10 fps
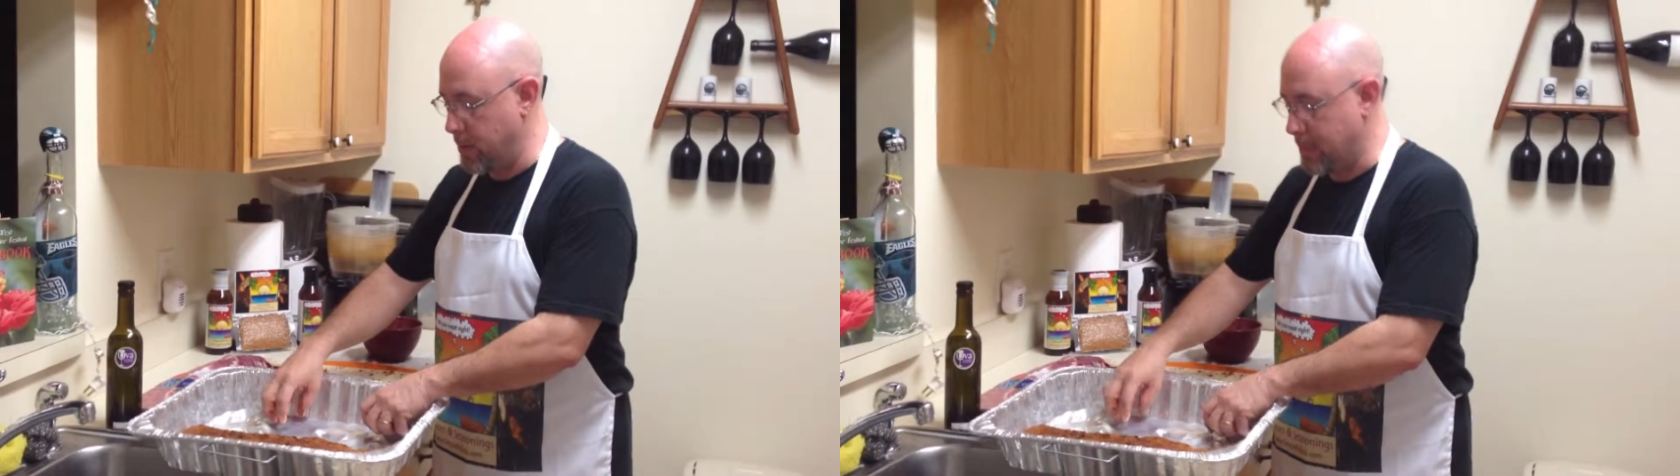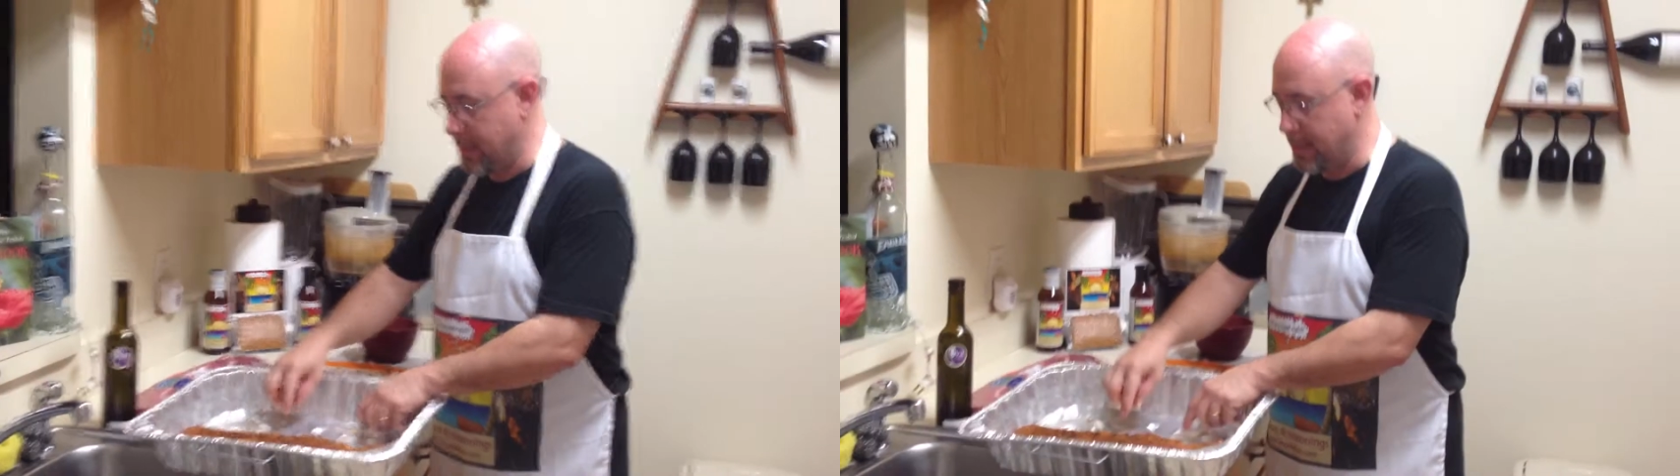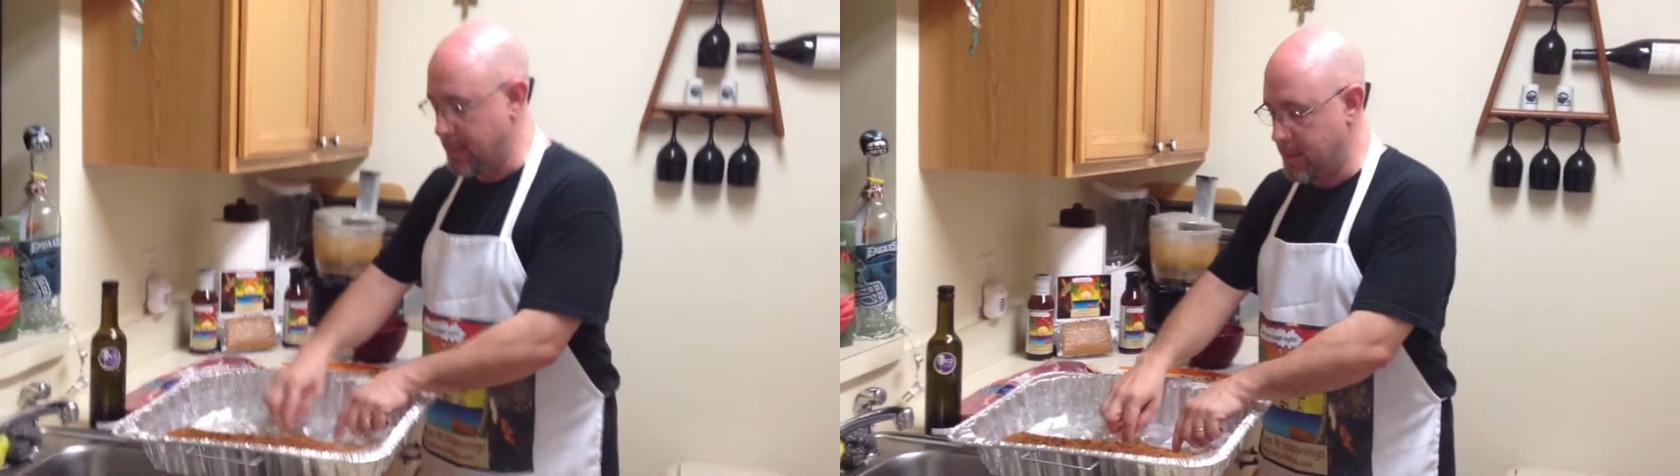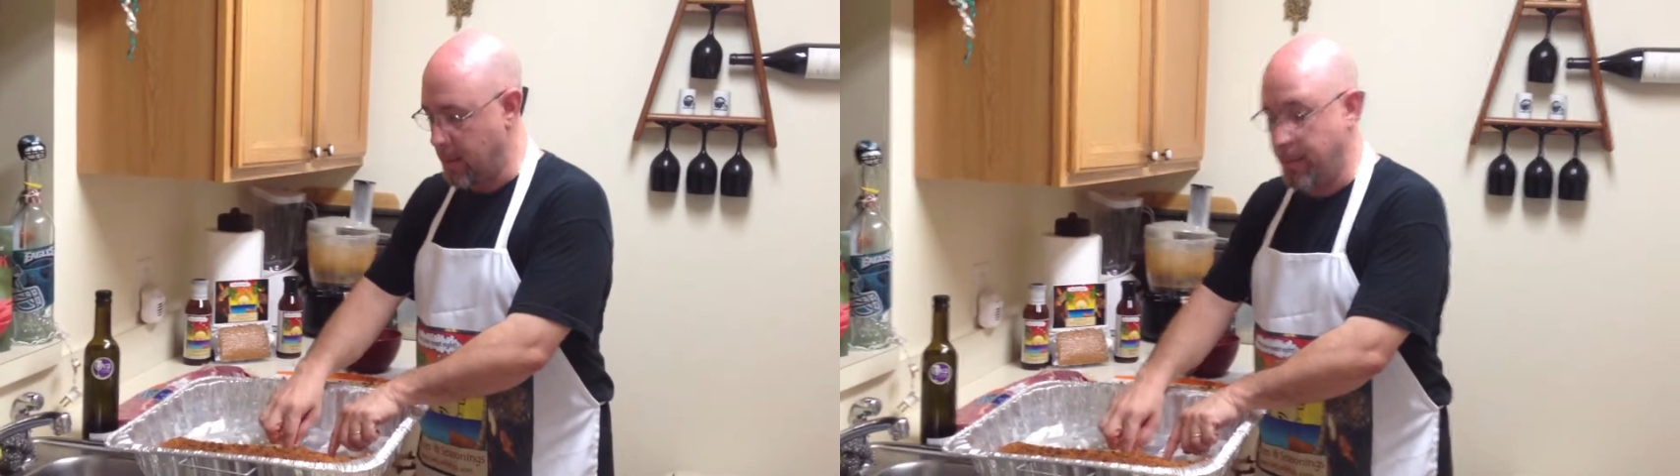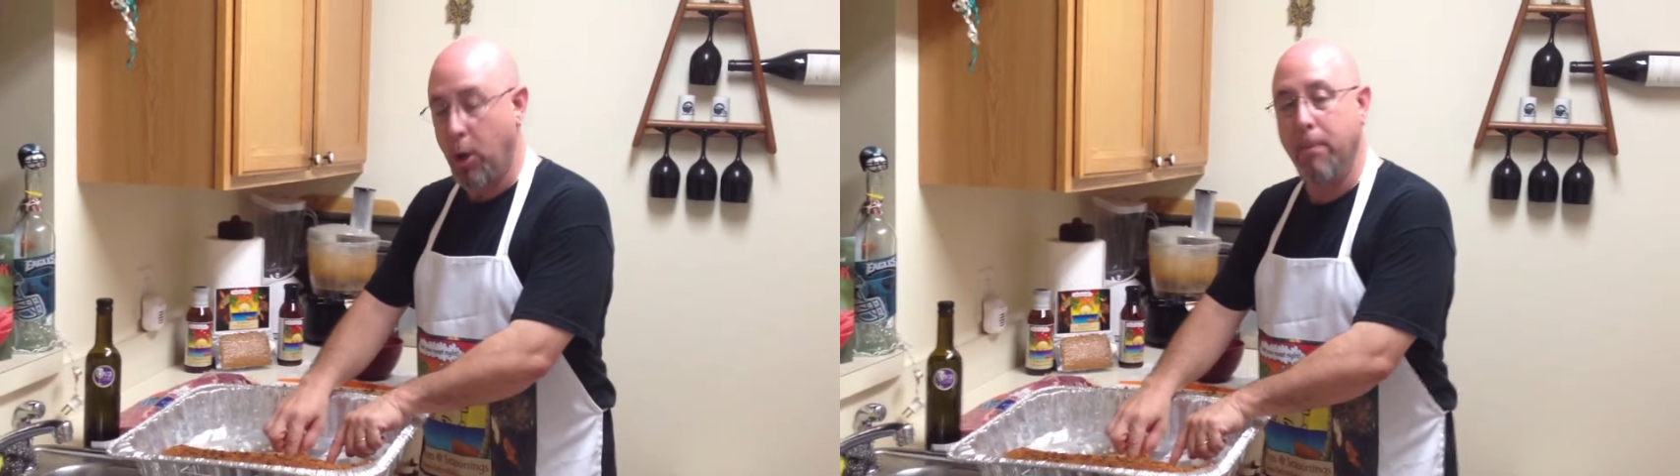is this is going
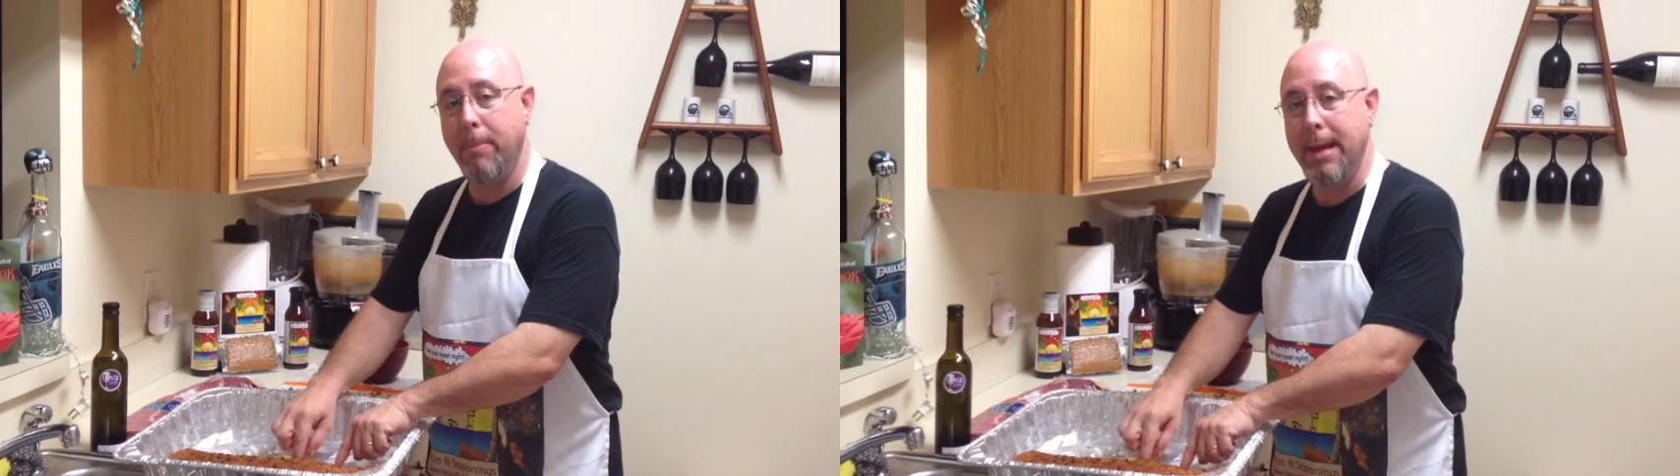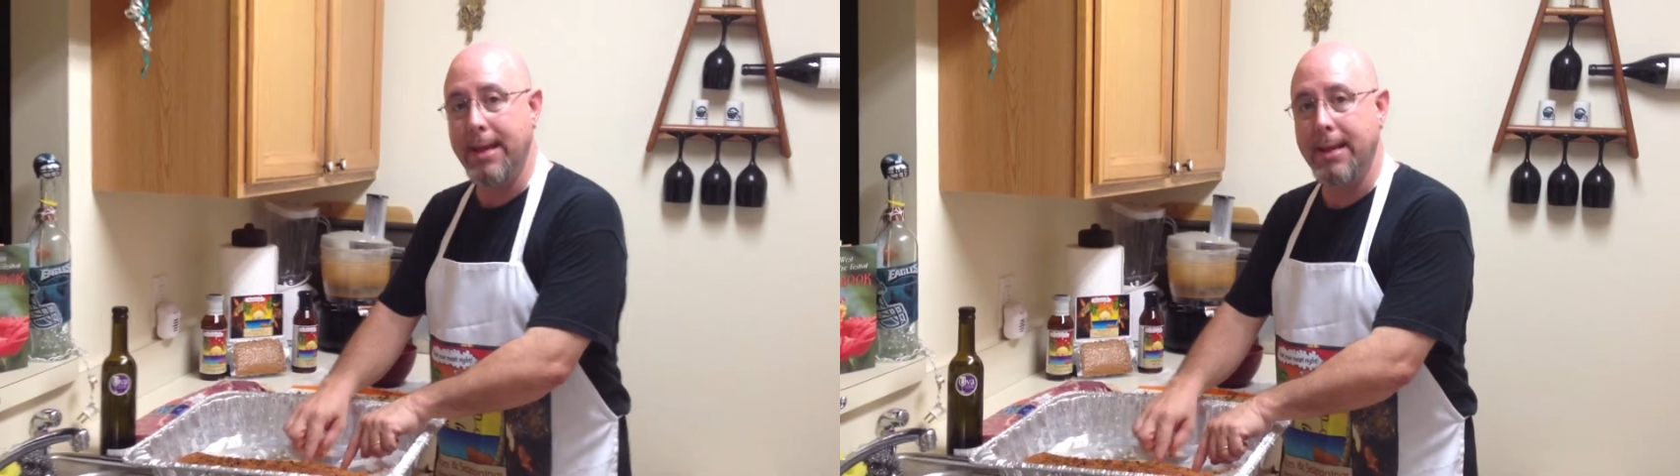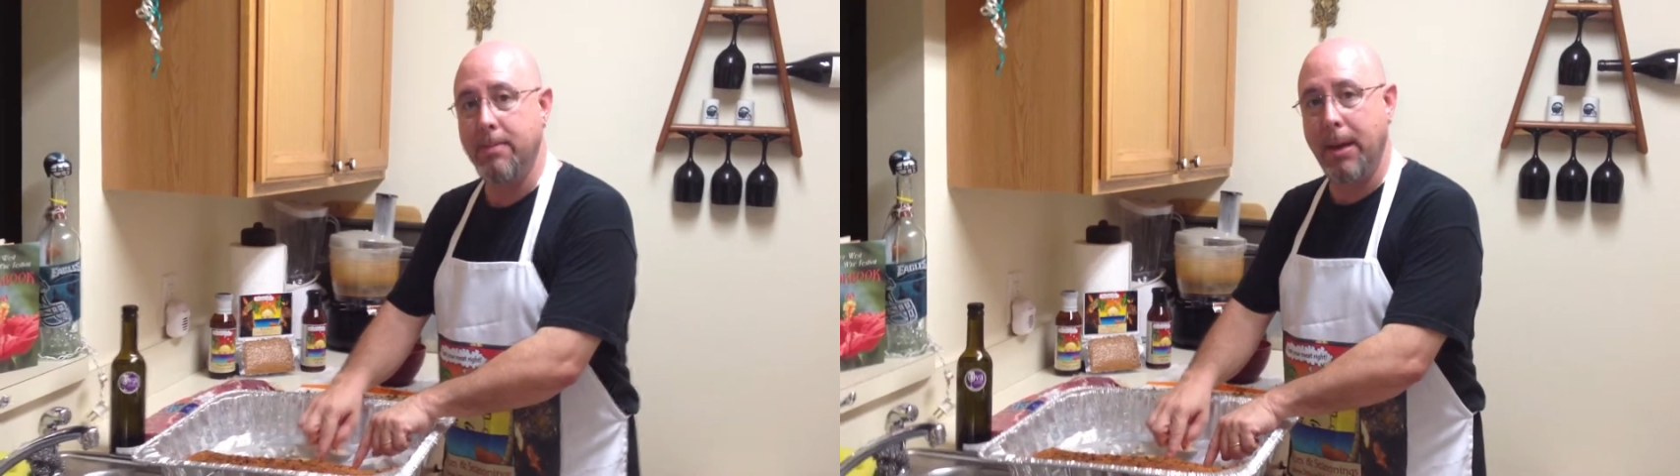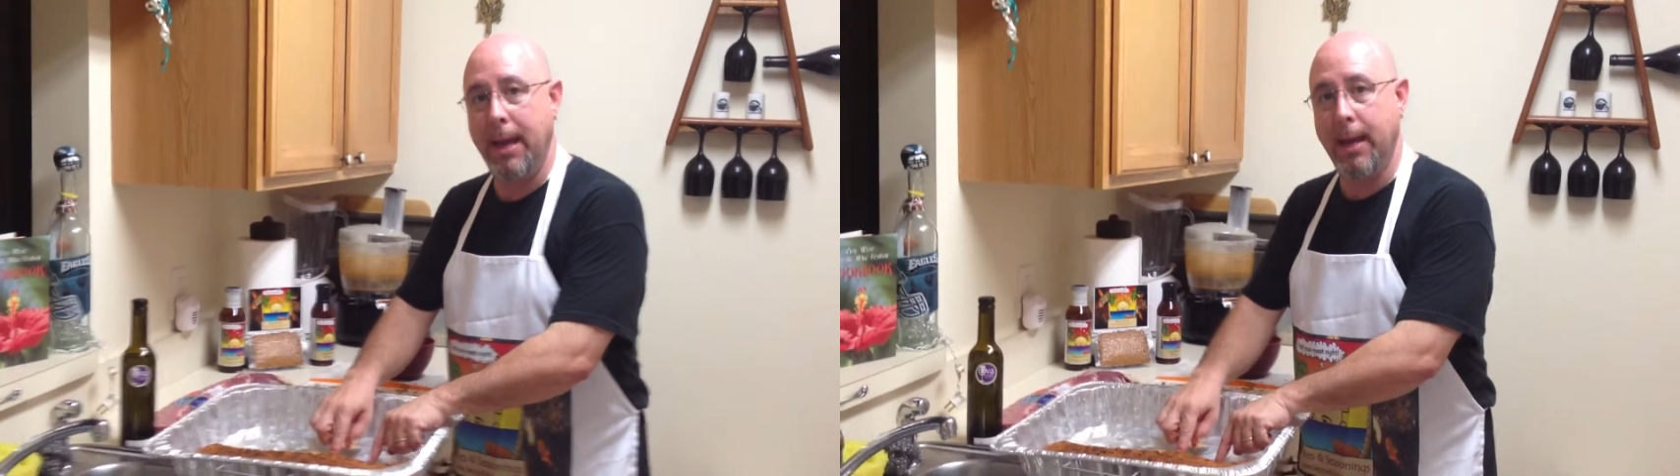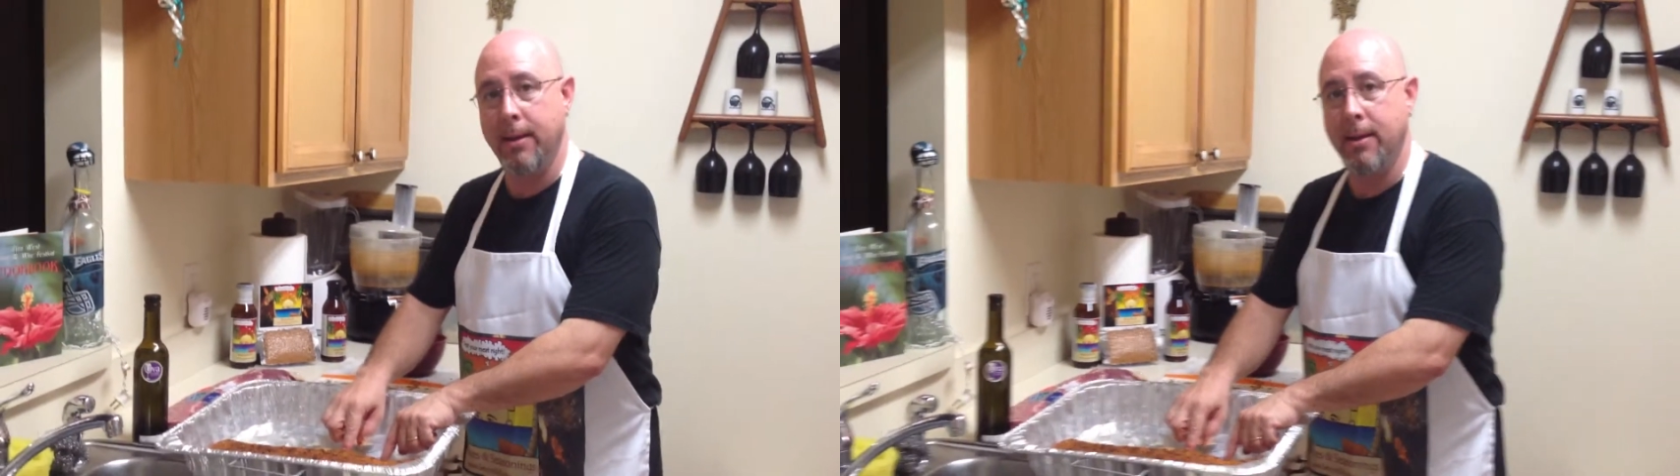to be our baking pan